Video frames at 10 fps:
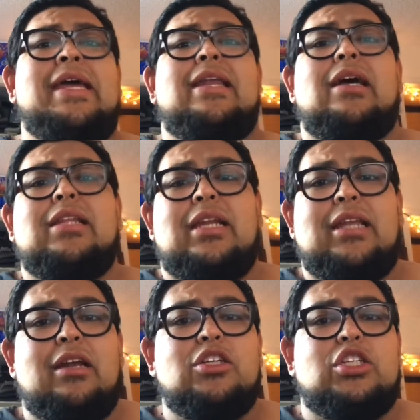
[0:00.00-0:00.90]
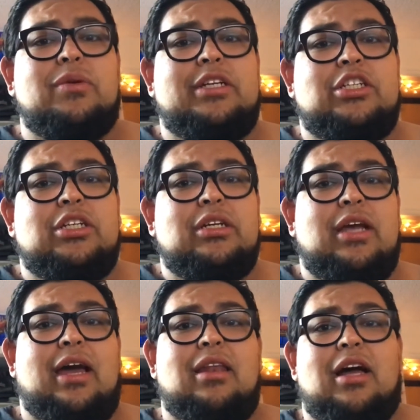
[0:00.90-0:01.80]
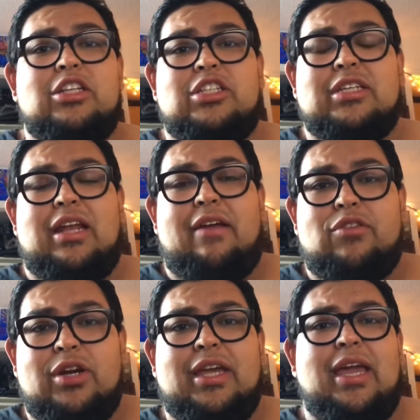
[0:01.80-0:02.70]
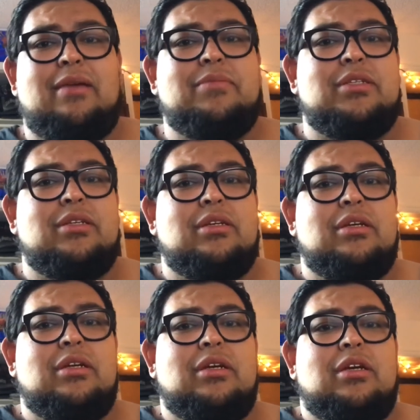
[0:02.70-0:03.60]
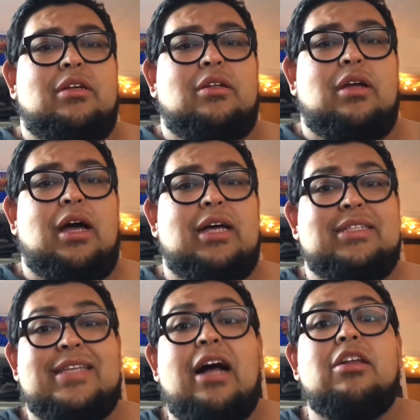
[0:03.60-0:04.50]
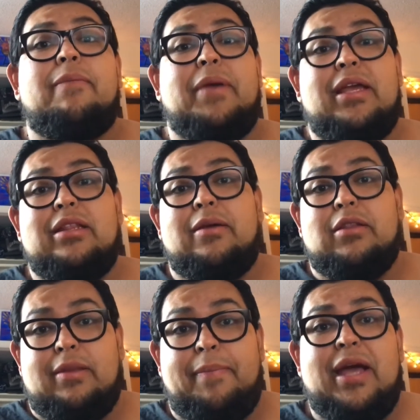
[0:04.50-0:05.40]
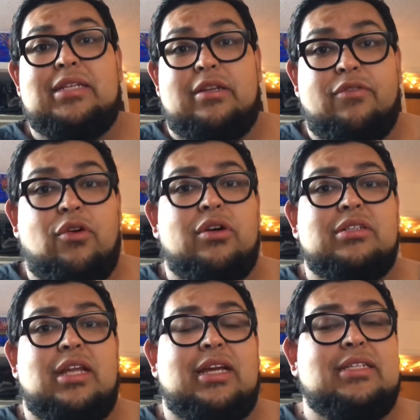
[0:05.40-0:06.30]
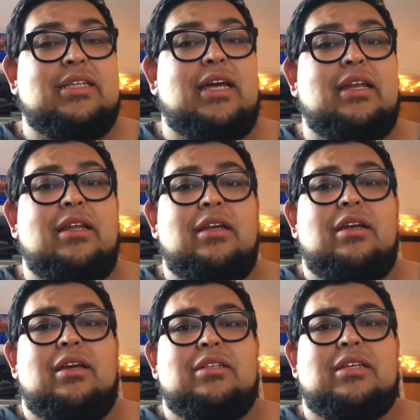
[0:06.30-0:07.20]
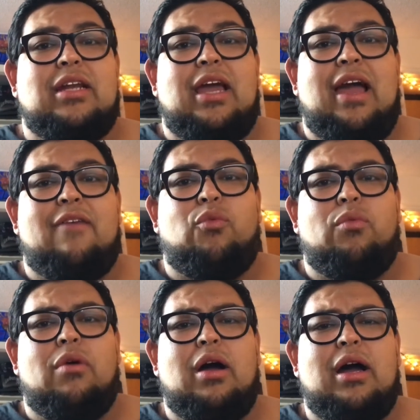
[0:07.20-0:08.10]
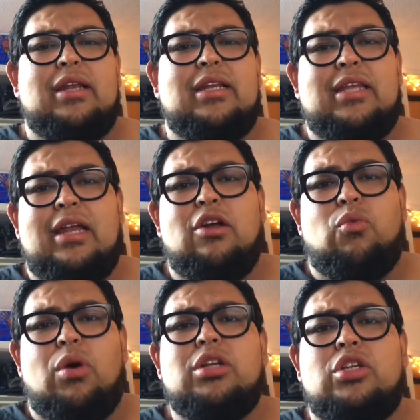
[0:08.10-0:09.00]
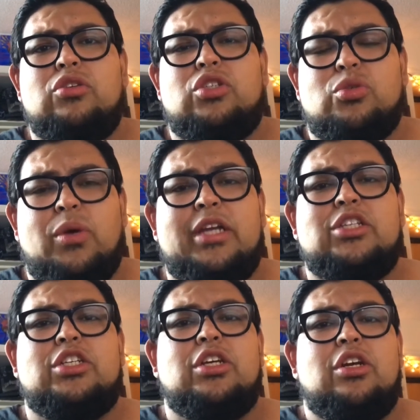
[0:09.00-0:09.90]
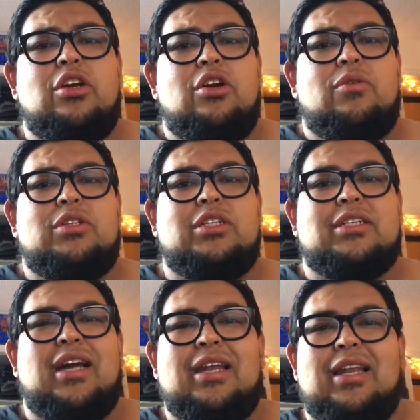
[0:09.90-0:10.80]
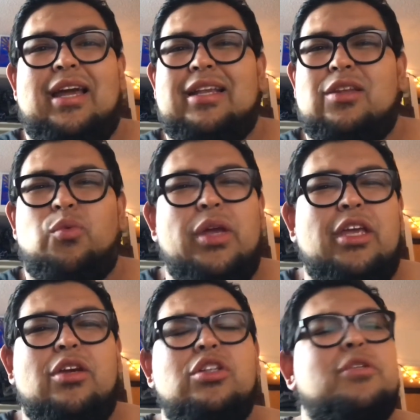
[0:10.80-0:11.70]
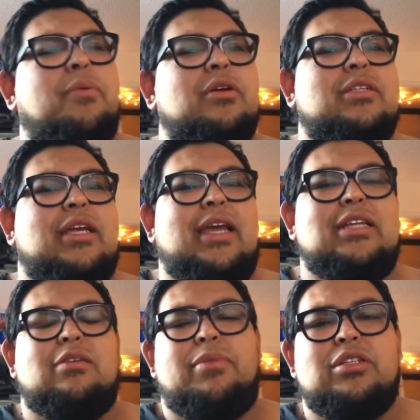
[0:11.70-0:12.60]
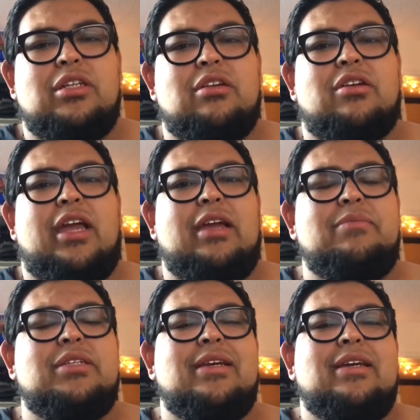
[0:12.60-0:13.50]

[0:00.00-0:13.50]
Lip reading: Now the Nintendo Switch at launch is going to have 3 games. Zelda being the best, of course, like I said. It's going to have Nintendo 1-2 Switch, which is kind of like the Wii U Sports, I guess, a bunch of little games.